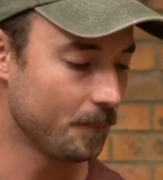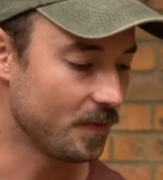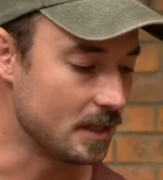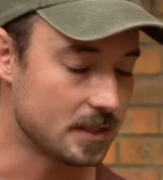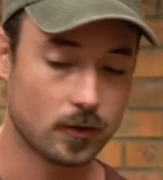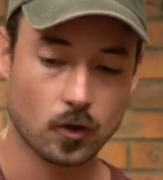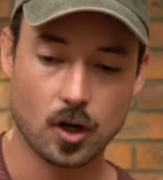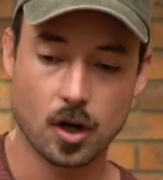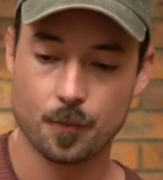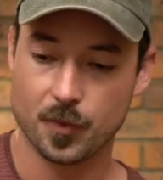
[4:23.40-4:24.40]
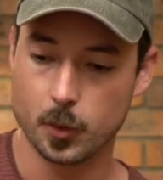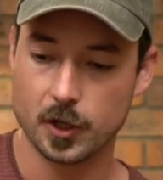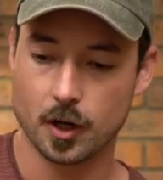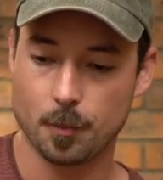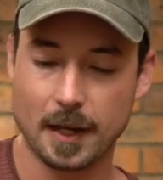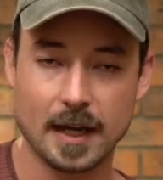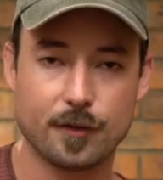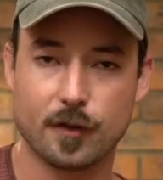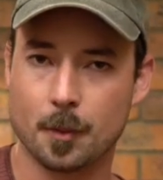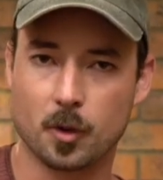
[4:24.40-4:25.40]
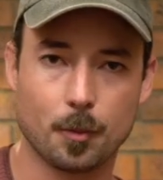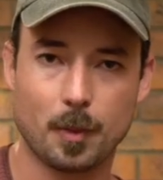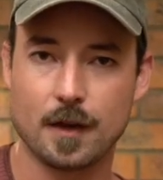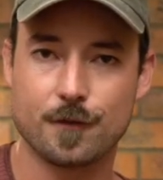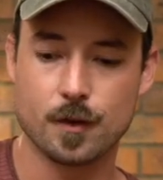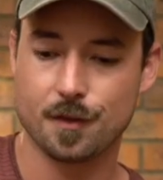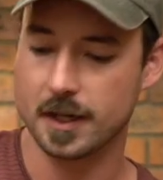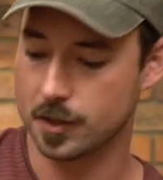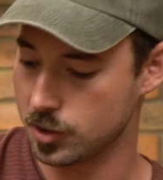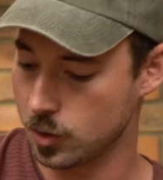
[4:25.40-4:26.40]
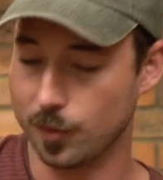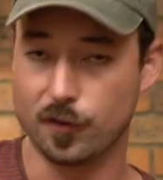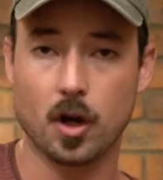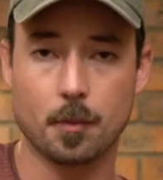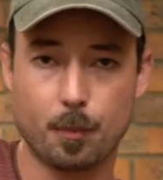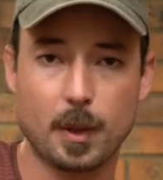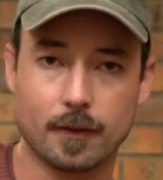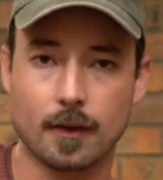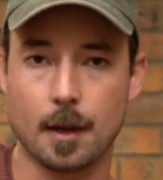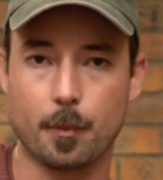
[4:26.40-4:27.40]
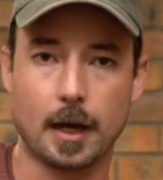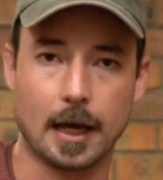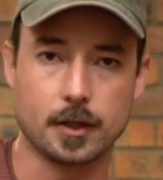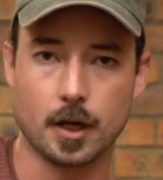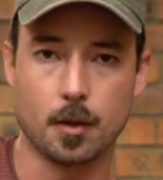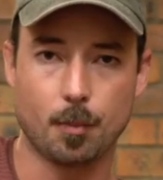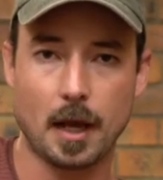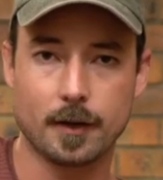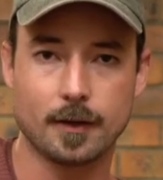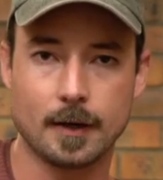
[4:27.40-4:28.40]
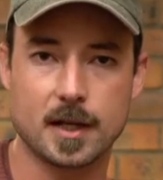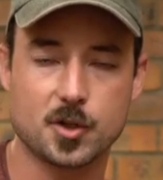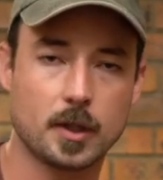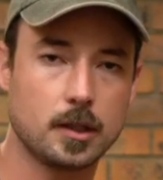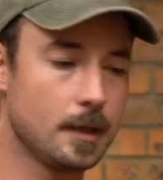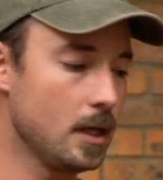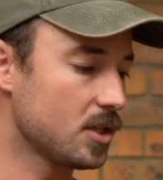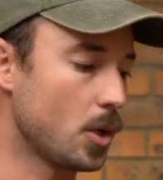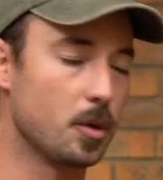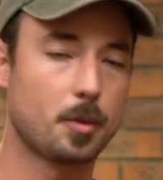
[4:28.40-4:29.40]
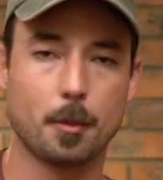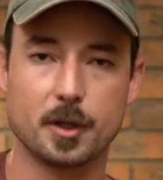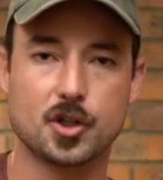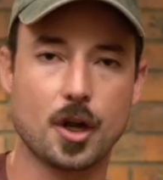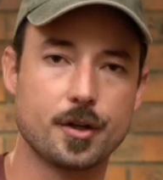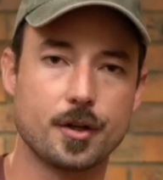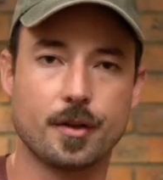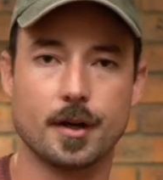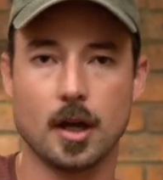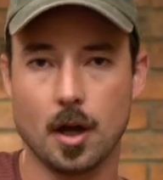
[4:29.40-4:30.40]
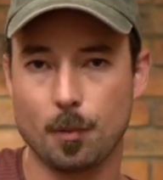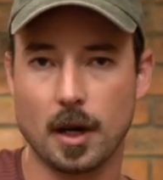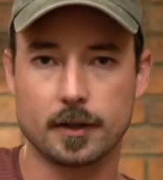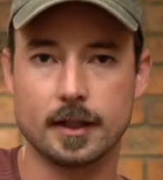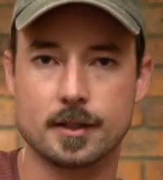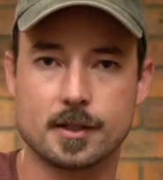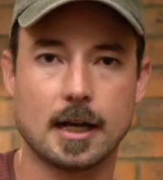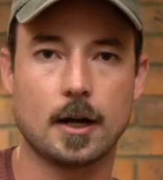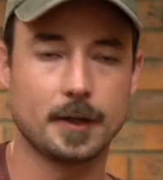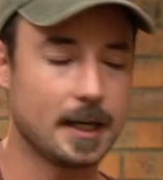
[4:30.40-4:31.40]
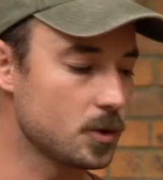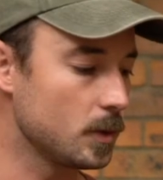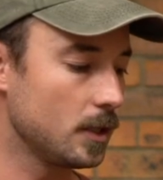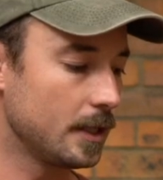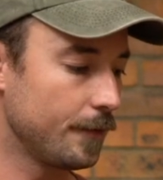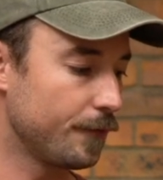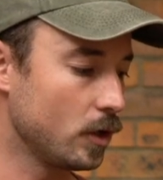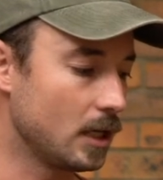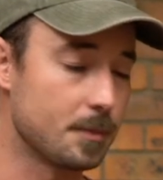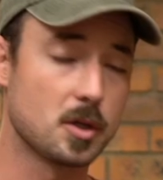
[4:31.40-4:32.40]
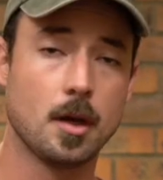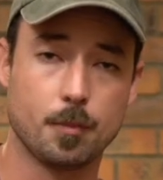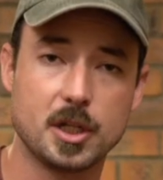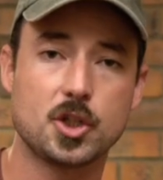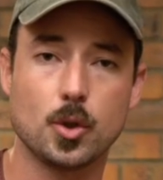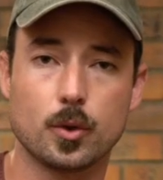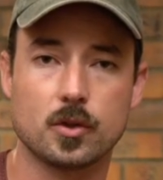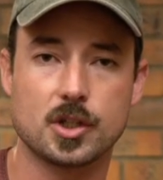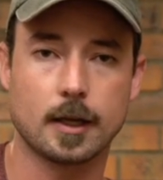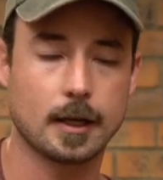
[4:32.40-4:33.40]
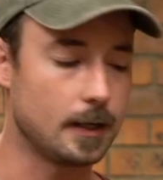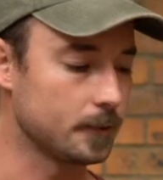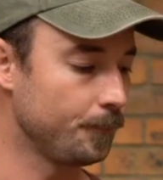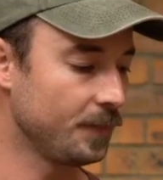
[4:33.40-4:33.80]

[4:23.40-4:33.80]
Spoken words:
This guitar, we're going to play it. I'm going to play a few things. We've got it picked up, plugged in as well. So we'll probably show you the plugged in sound as well in a few clips. Be sure to check it out.